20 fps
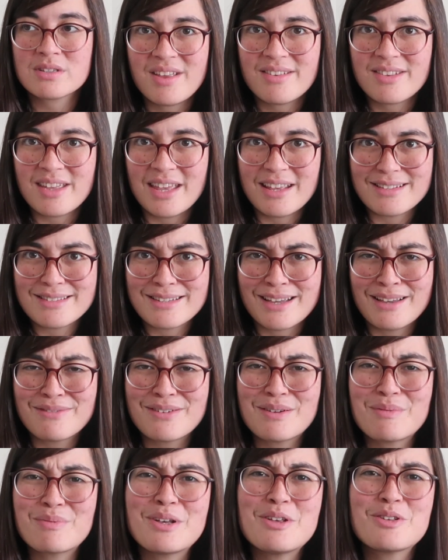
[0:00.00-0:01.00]
Please take it
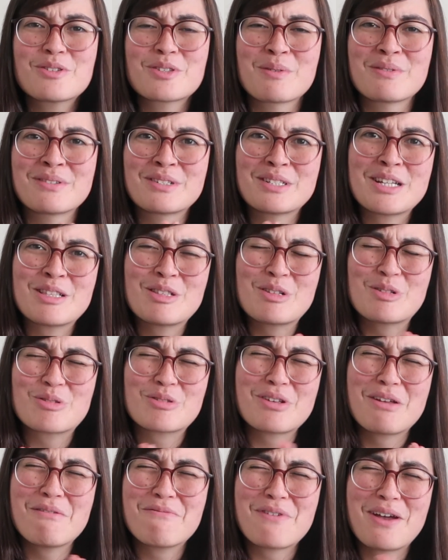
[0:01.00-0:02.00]
sci-fi. Please someone take
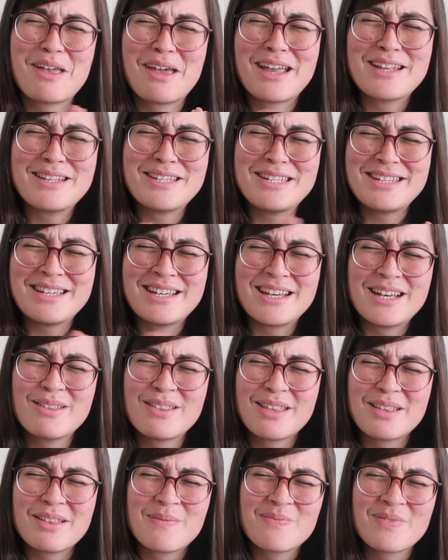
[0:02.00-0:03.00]
this sci-fi
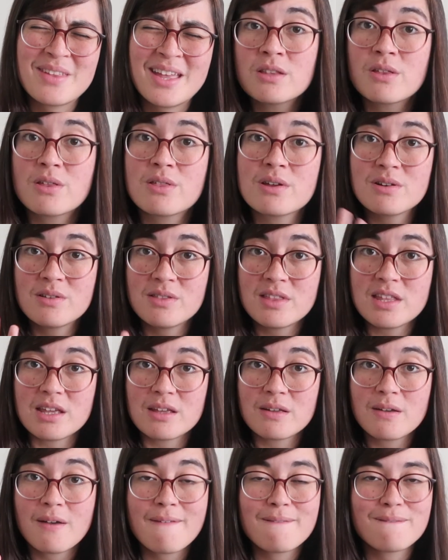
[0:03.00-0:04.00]
idea. And the third
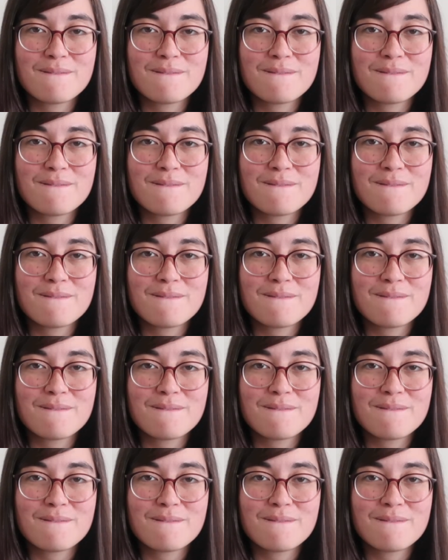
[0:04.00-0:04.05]
thing,